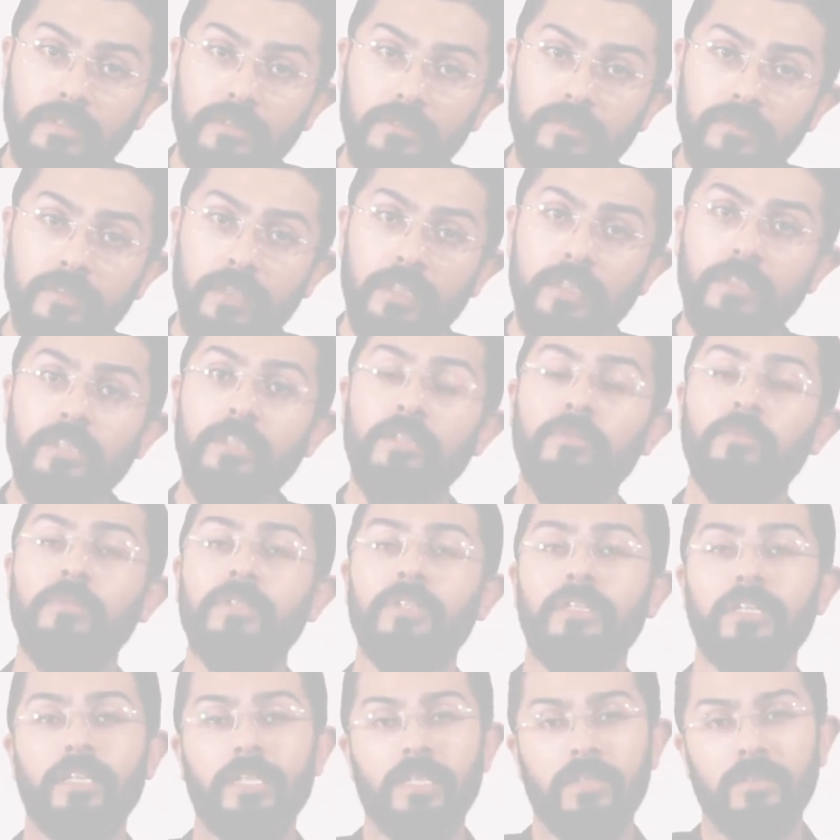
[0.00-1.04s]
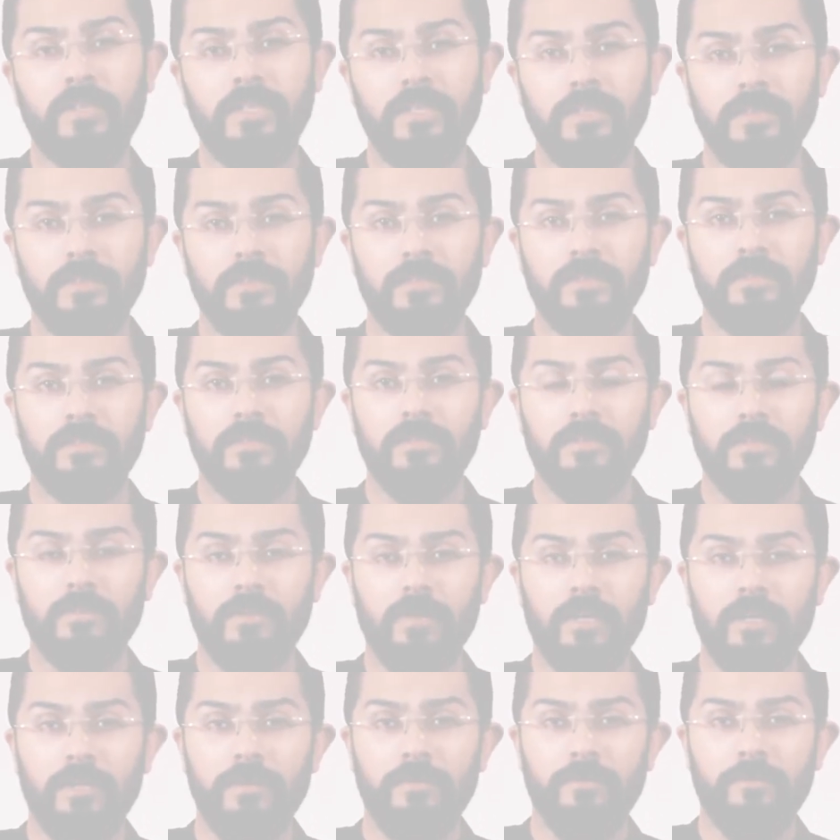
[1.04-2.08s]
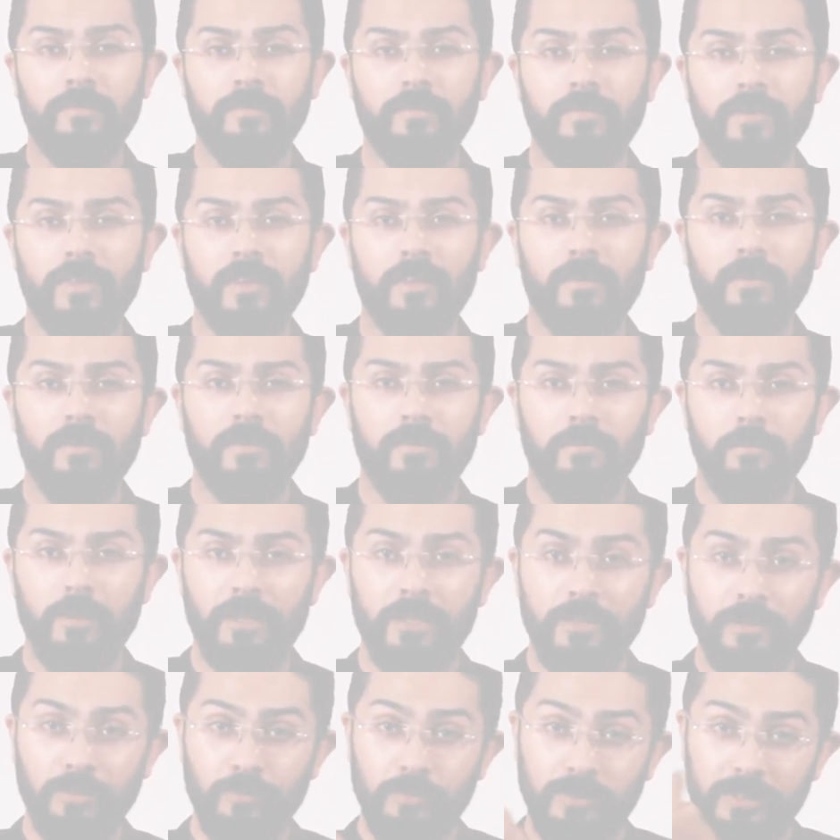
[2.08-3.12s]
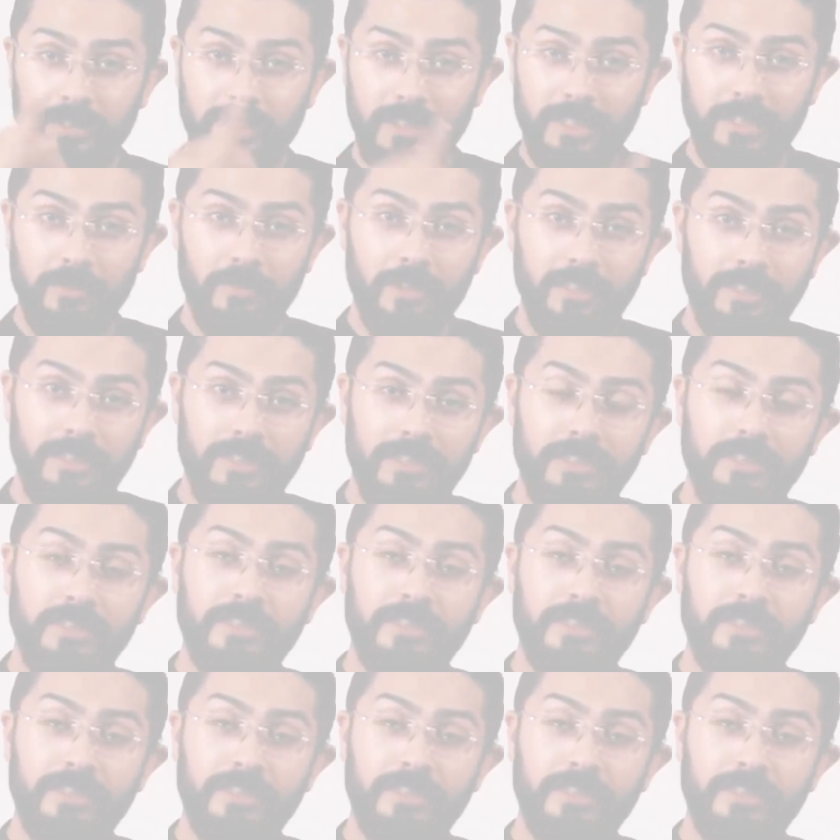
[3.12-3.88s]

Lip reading: to failure would decrease, okay, because we're increasing